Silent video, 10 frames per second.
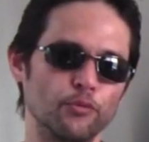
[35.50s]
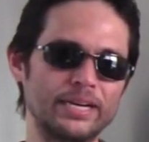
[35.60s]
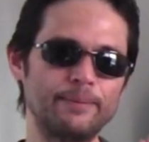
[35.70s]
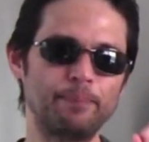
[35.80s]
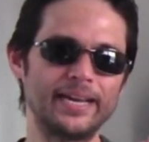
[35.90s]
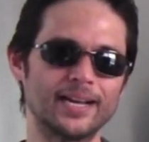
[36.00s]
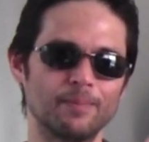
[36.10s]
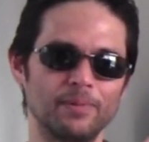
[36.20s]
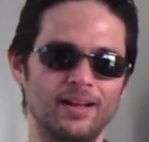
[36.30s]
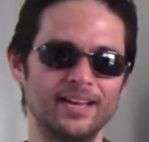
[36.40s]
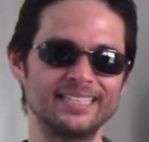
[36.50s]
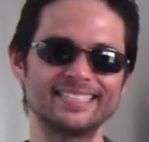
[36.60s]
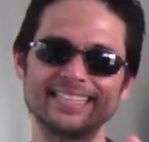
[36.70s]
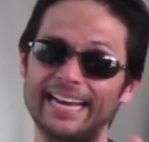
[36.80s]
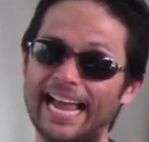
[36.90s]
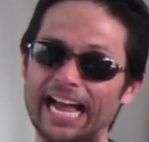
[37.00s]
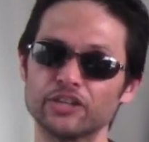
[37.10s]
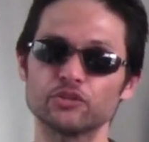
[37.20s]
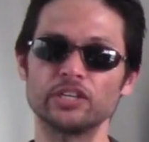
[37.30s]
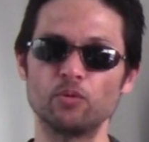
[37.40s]
three pickup lines that
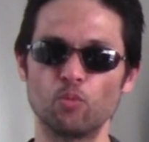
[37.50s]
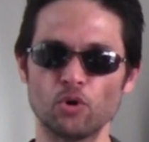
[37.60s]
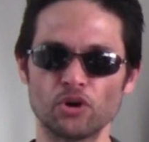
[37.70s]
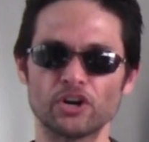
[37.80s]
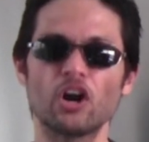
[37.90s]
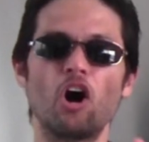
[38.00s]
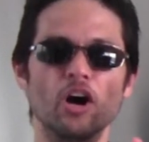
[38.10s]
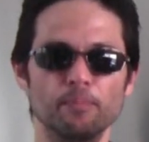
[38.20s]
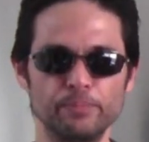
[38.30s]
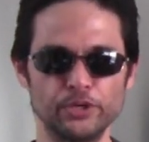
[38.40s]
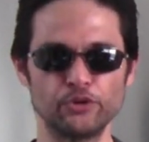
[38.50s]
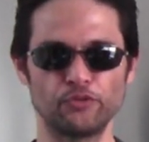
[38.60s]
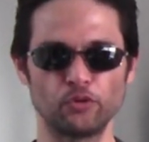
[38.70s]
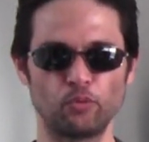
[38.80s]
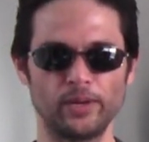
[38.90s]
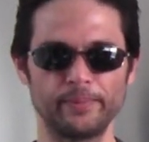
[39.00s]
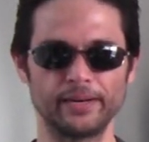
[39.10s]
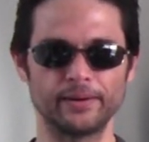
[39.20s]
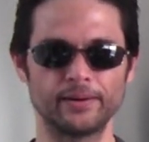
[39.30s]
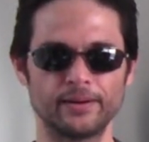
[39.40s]
actually work on beautiful
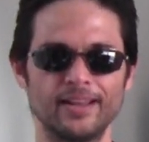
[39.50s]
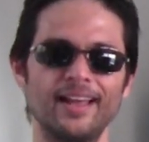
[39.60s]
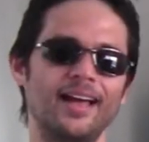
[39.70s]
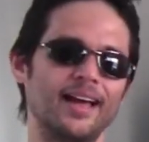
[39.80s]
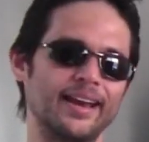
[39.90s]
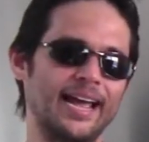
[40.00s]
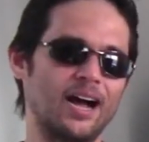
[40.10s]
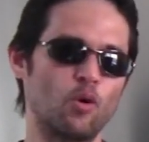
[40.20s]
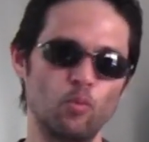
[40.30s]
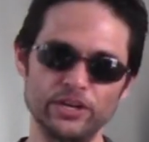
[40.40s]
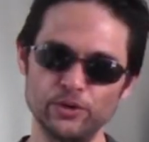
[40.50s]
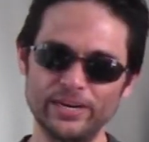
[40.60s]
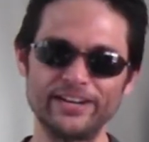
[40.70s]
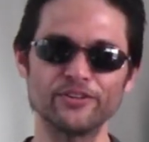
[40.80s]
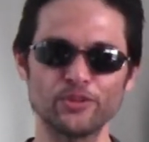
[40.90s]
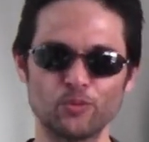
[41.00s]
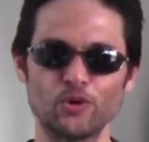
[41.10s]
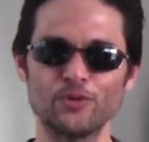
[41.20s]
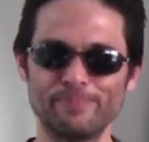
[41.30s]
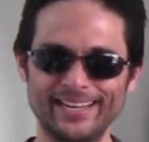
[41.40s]
women. Now, when you hear the
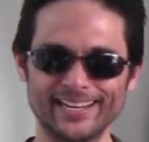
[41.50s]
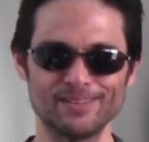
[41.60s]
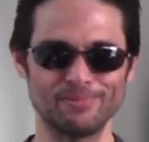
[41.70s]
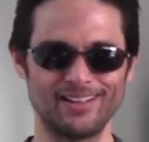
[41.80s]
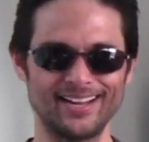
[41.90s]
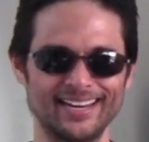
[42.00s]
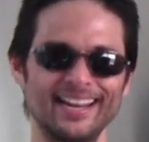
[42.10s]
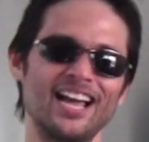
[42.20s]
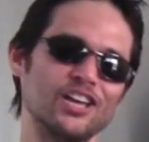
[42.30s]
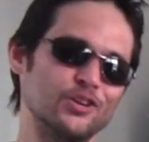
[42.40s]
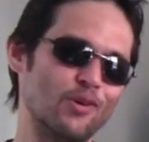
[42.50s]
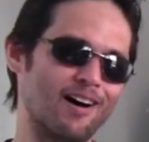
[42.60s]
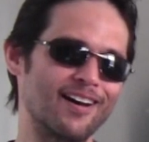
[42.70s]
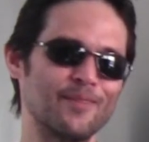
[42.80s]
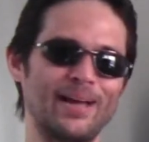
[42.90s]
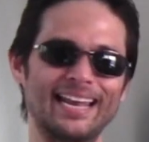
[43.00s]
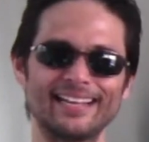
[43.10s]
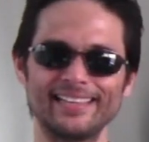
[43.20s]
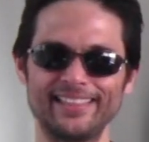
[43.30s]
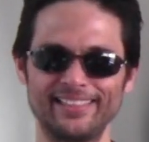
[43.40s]
word pickup line, you
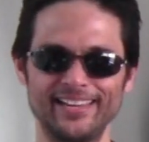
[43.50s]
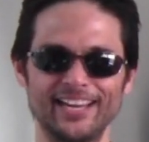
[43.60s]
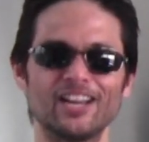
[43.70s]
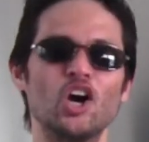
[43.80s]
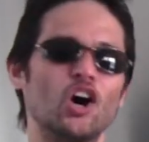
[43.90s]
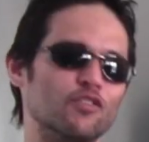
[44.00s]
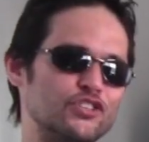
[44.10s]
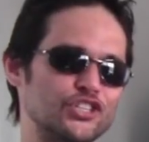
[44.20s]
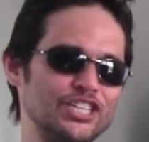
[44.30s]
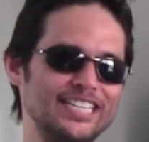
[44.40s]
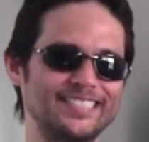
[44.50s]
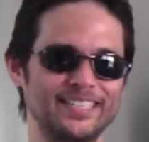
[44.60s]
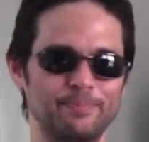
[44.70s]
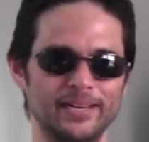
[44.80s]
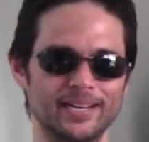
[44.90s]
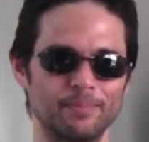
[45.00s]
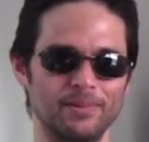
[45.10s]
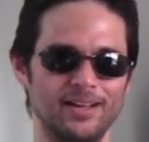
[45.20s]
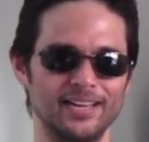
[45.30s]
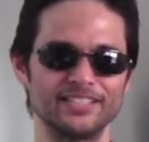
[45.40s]
automatically think of cheesy
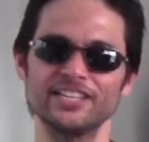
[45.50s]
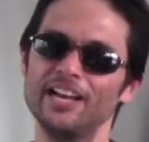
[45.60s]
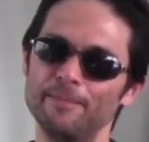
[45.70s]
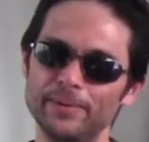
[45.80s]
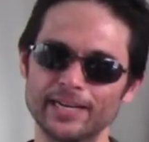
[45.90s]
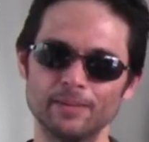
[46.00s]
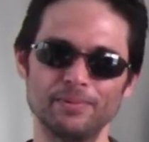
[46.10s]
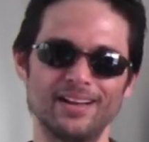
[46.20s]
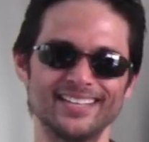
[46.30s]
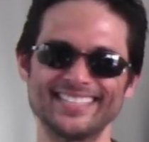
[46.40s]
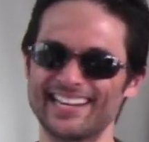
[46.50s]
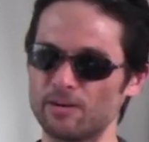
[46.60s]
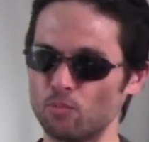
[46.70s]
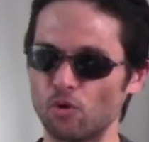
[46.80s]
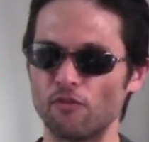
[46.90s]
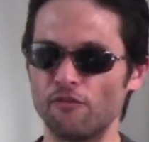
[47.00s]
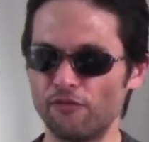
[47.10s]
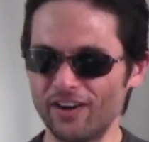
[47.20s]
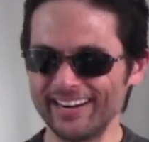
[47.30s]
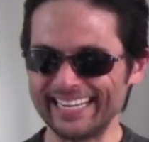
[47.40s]
pickup lines, pickup lines that are more
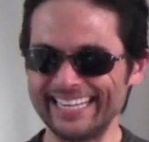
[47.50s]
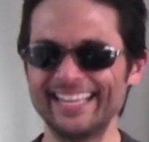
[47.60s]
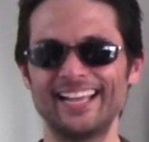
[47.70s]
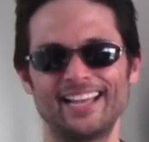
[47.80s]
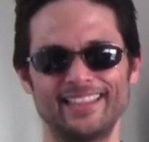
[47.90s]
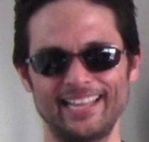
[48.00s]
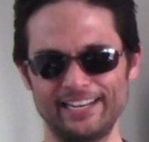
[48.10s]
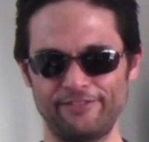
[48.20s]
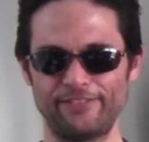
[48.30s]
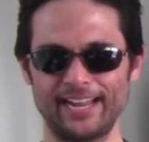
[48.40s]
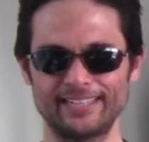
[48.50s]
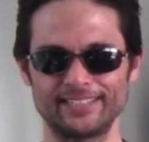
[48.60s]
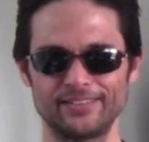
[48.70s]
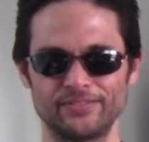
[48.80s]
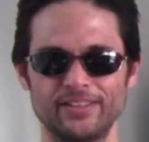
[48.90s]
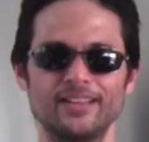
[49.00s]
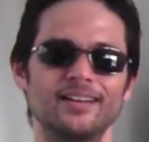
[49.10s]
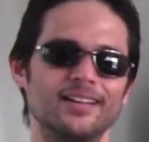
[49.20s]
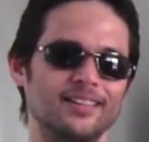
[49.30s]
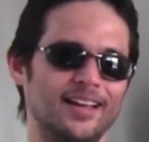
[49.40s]
funny than effective.
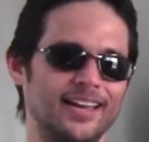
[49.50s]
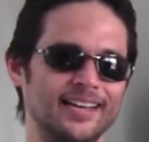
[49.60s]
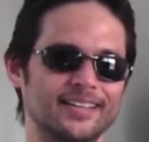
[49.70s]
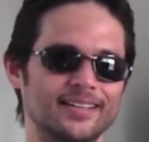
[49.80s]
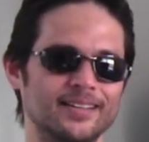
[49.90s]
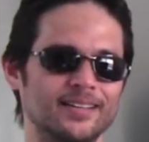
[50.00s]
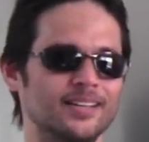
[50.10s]
Like,